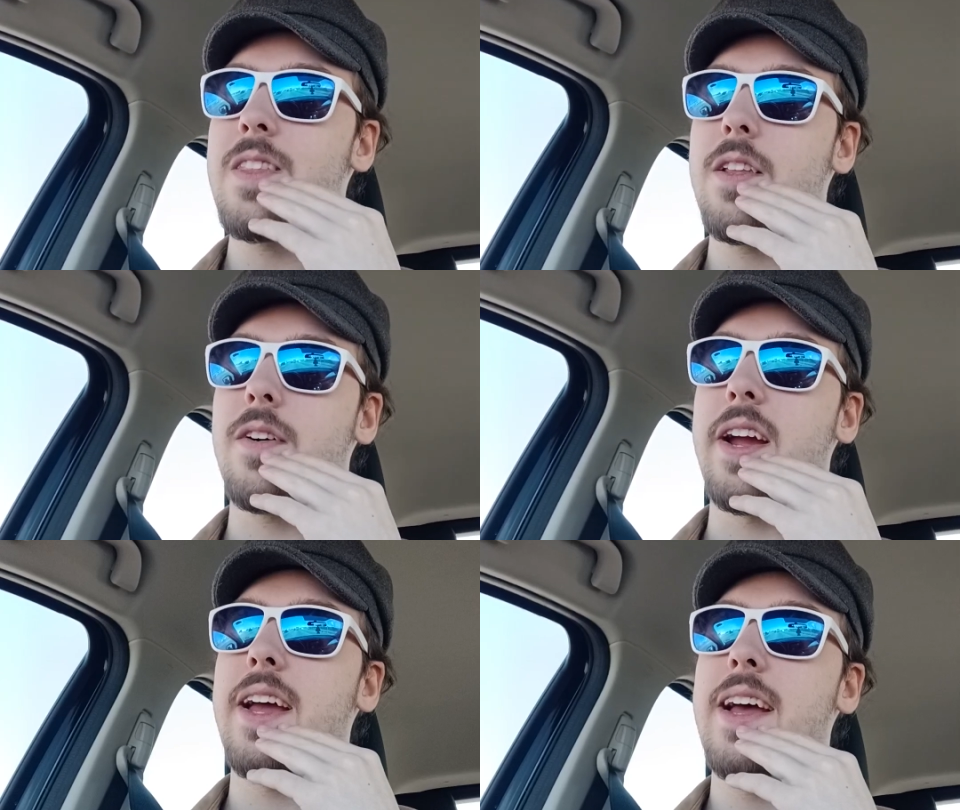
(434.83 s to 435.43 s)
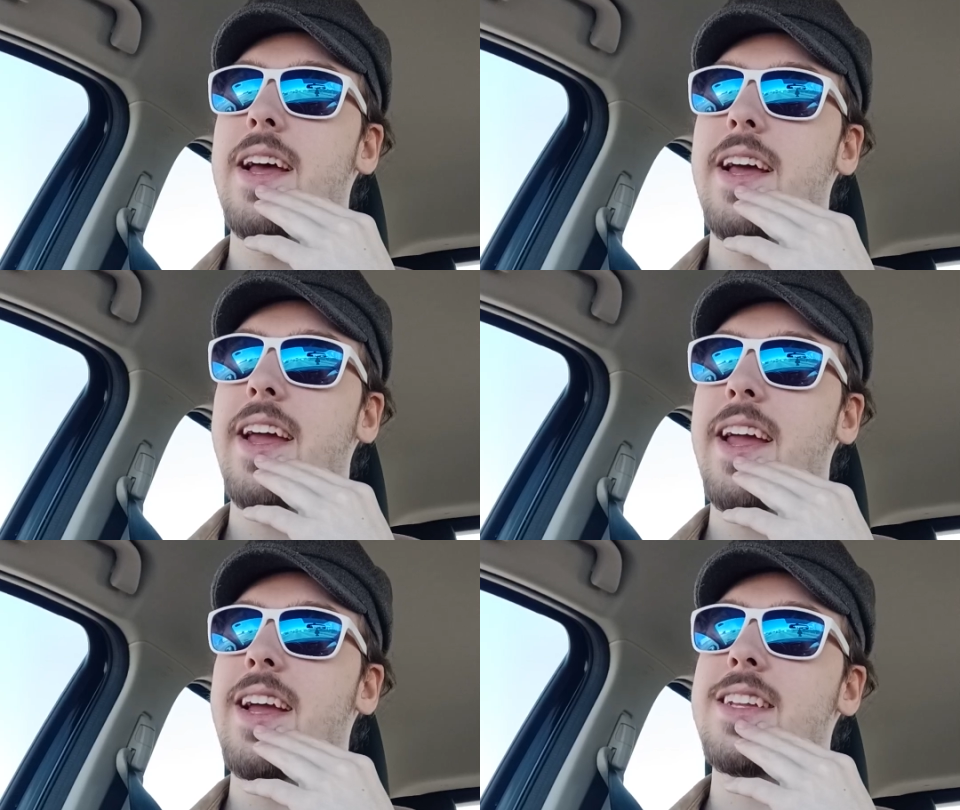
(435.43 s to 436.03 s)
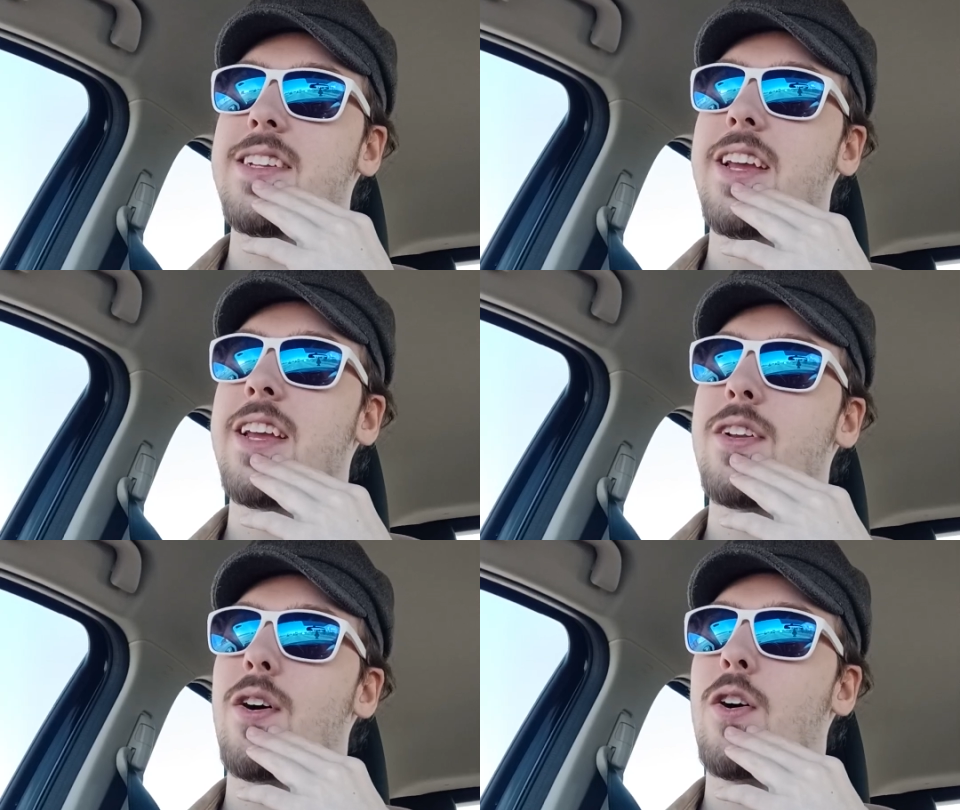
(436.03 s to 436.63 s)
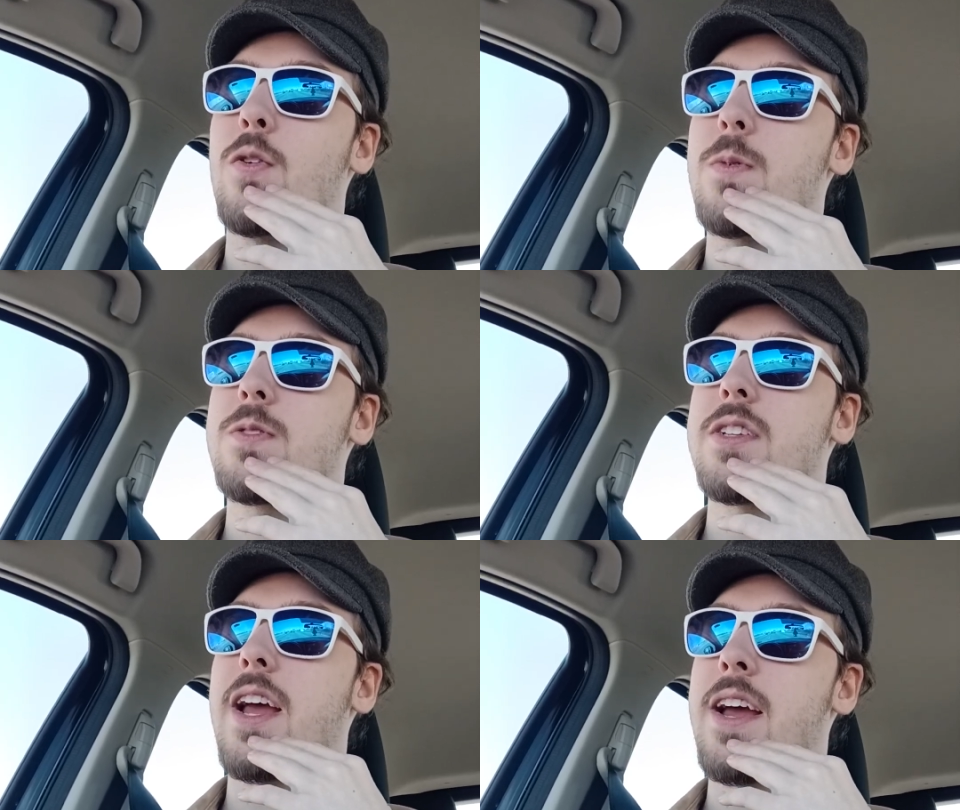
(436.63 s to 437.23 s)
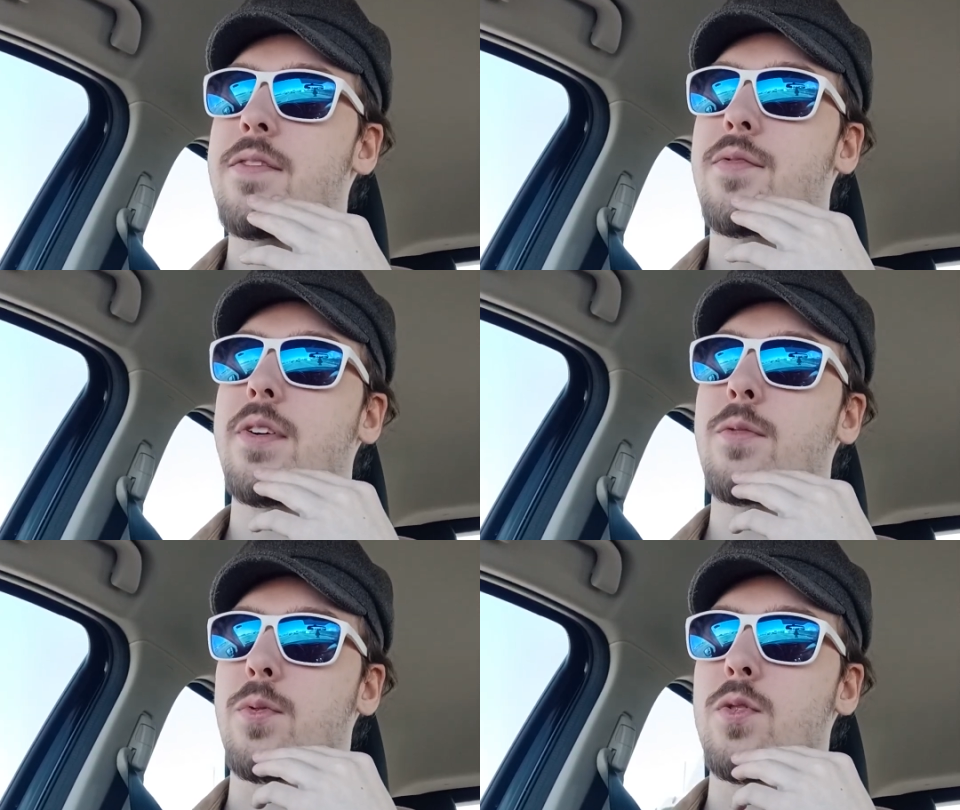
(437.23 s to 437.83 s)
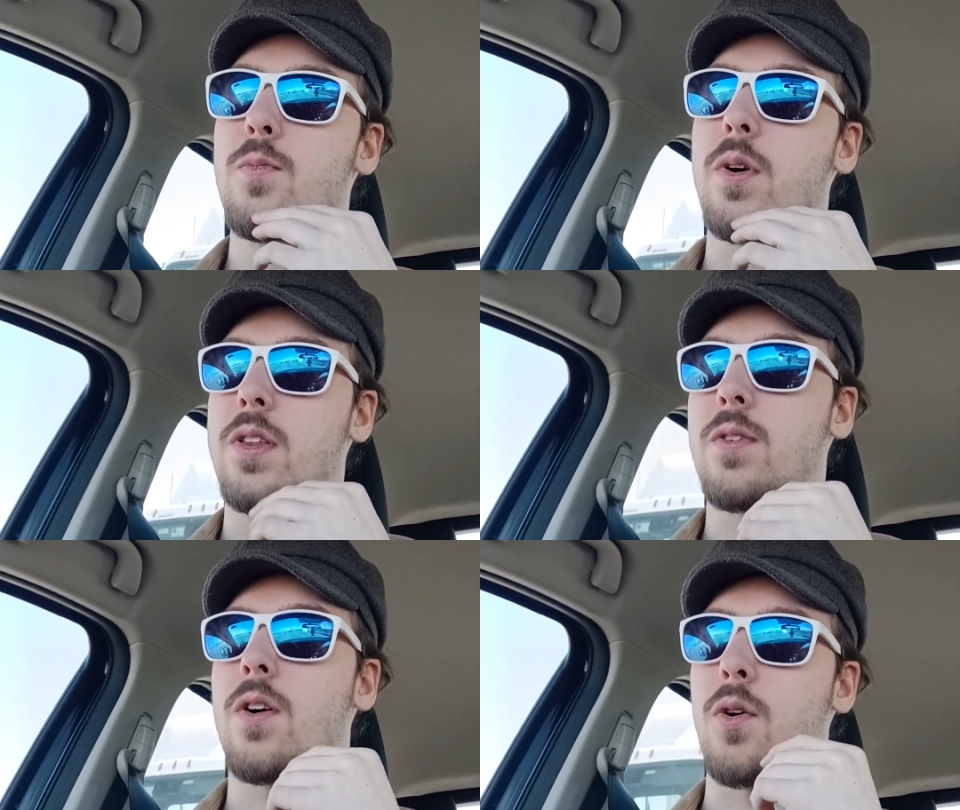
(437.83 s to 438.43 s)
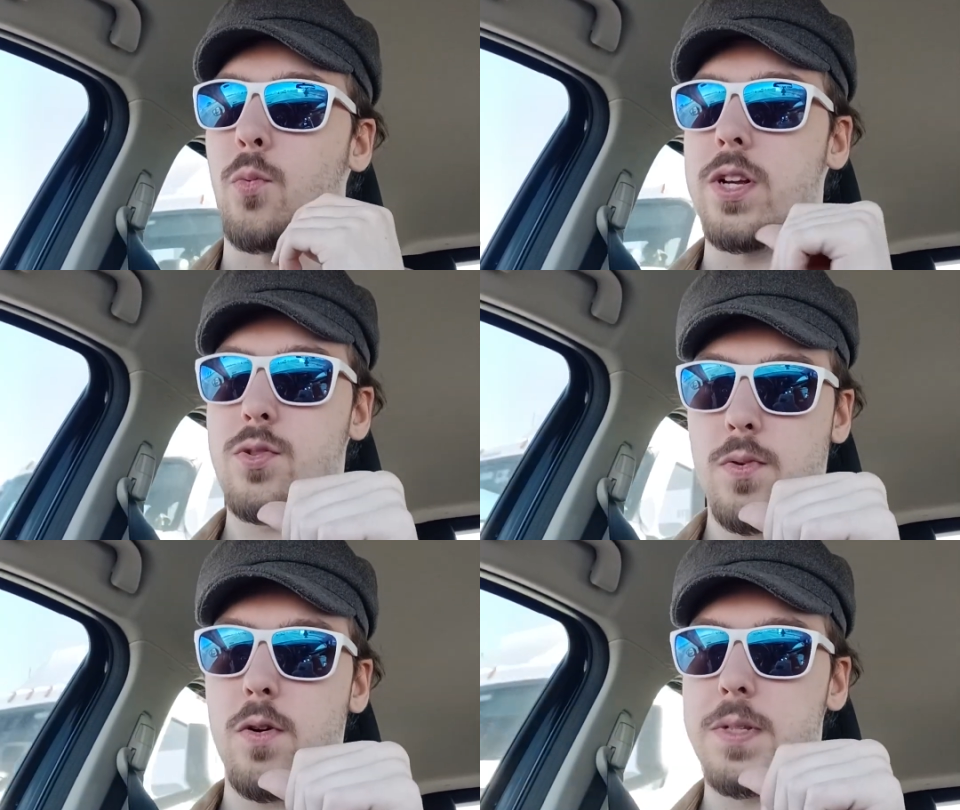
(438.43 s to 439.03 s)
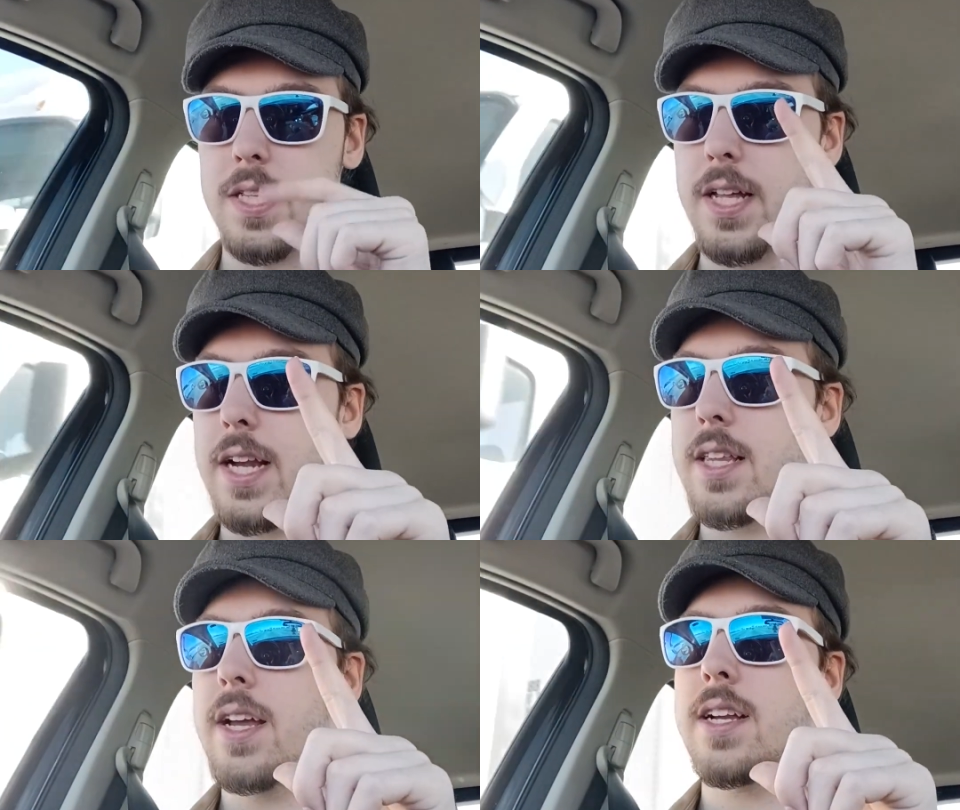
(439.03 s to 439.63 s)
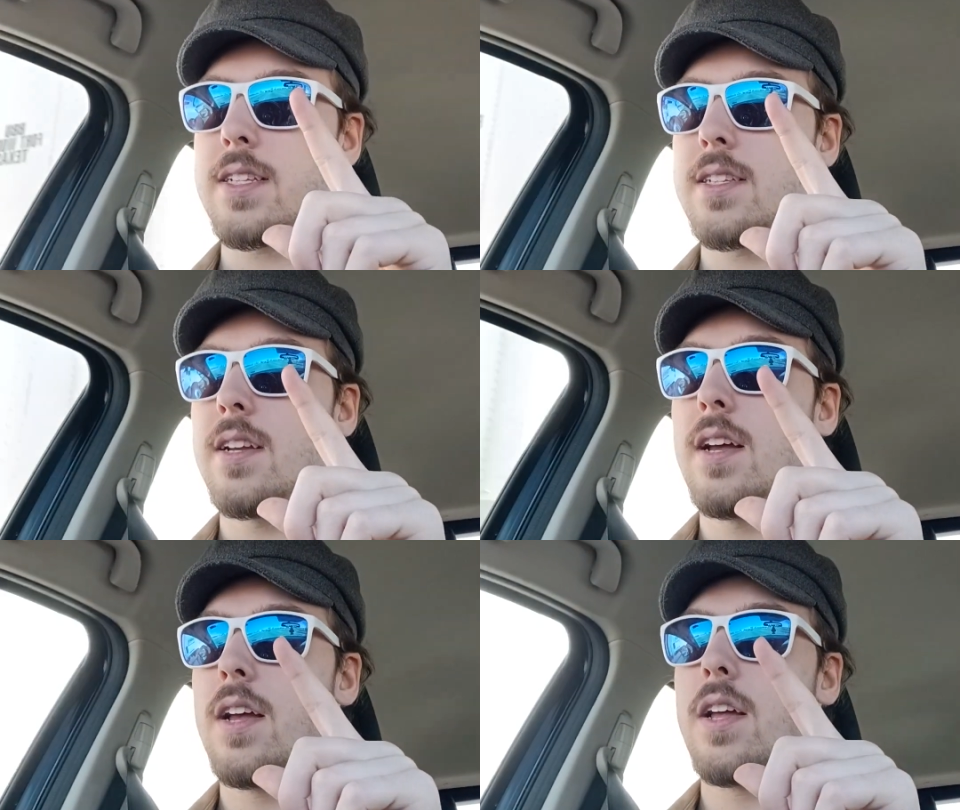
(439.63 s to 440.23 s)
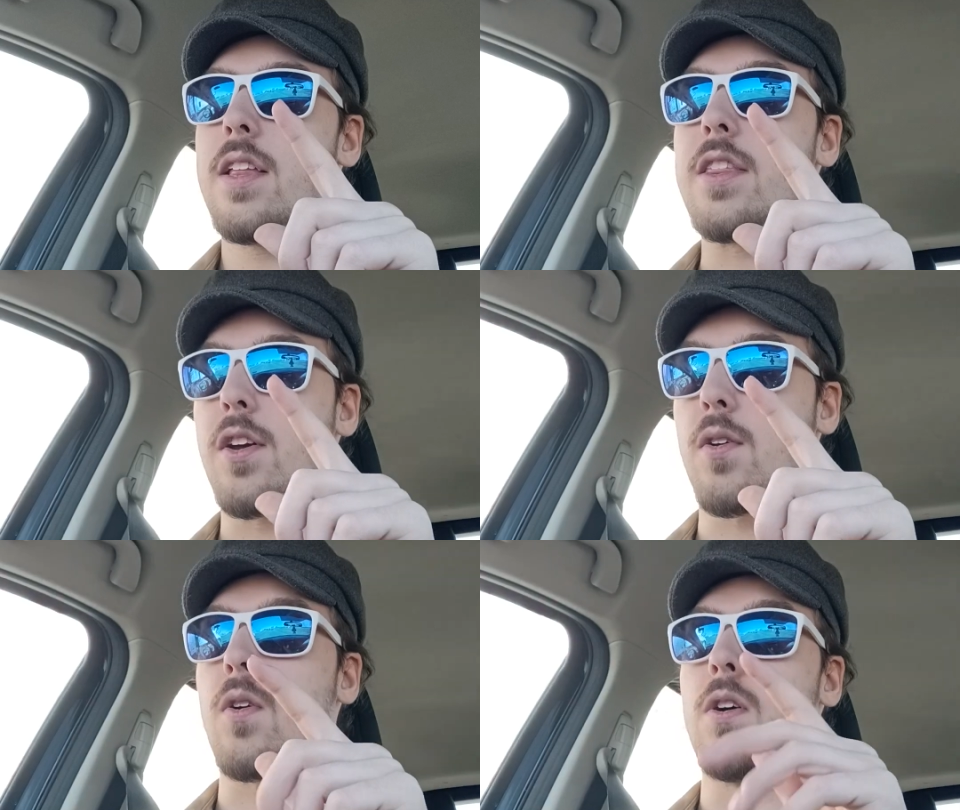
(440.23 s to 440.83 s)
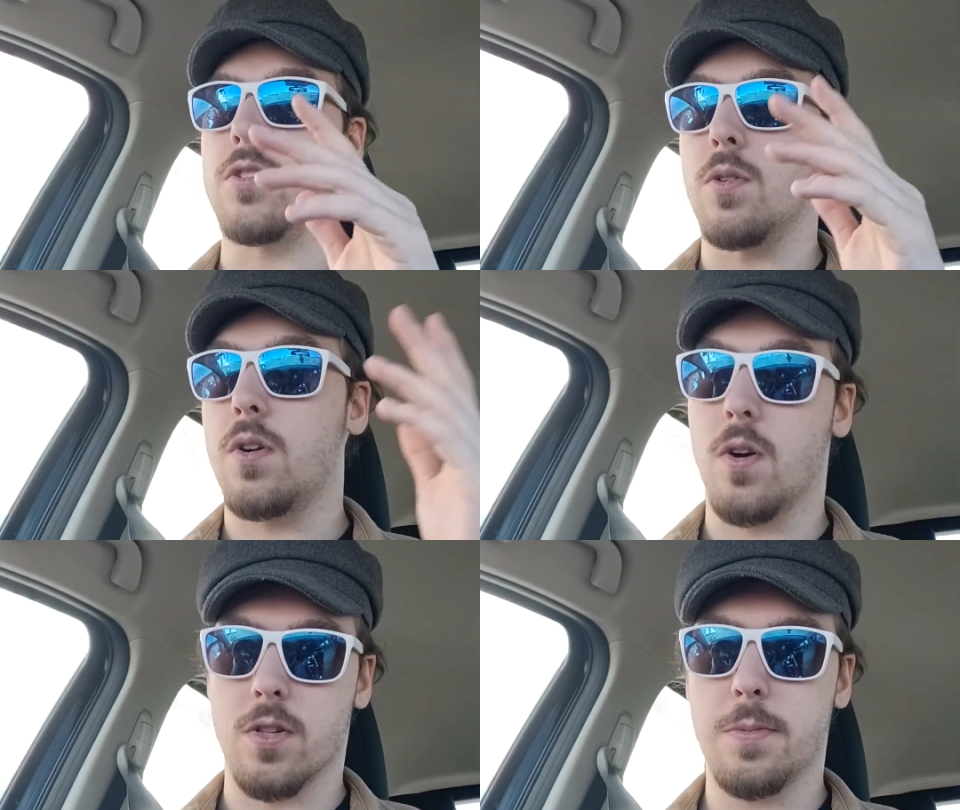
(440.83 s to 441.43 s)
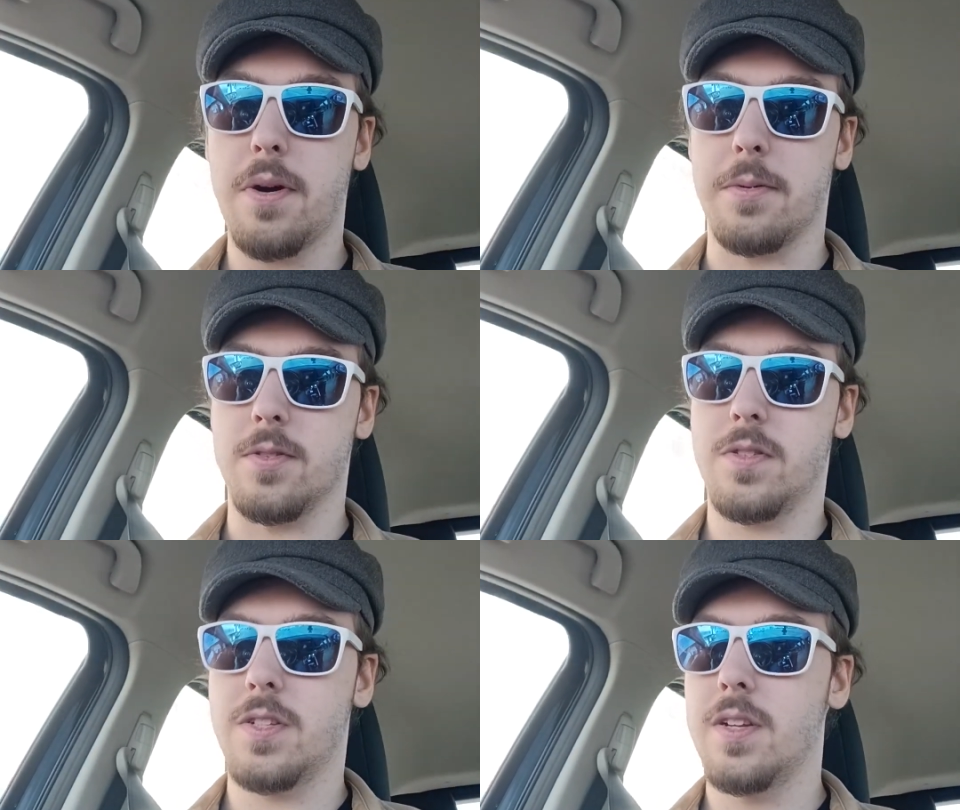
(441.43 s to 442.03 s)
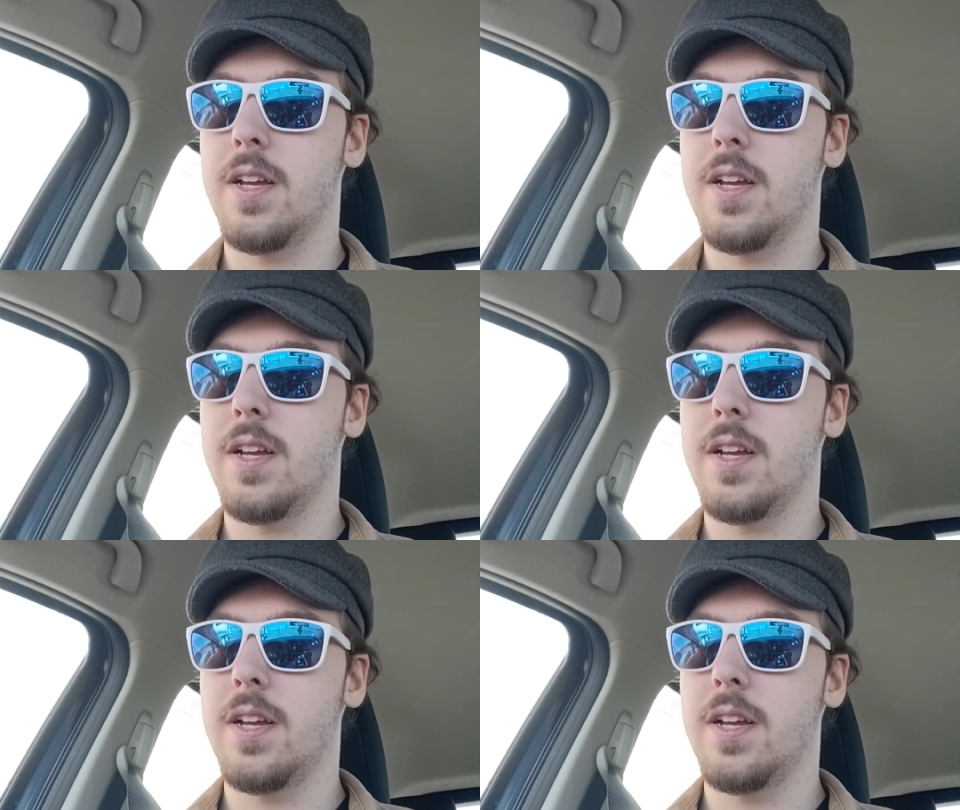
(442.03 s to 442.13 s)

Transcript: Alright. And in almost every room where there are Wizrobes and likes, there are also Cursed Bubbles.